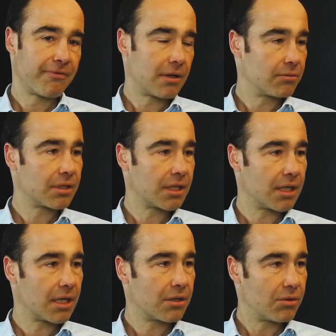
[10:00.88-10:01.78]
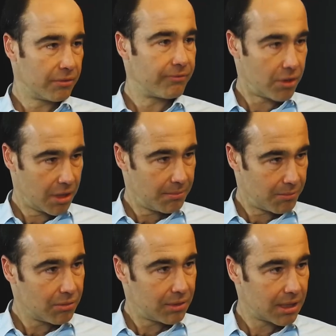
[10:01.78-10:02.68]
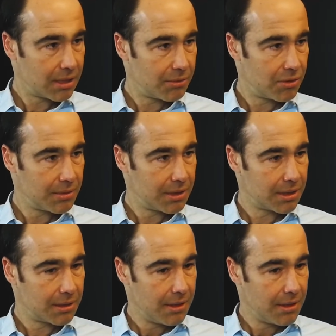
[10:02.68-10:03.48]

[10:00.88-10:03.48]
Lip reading: found a good working mode at the moment.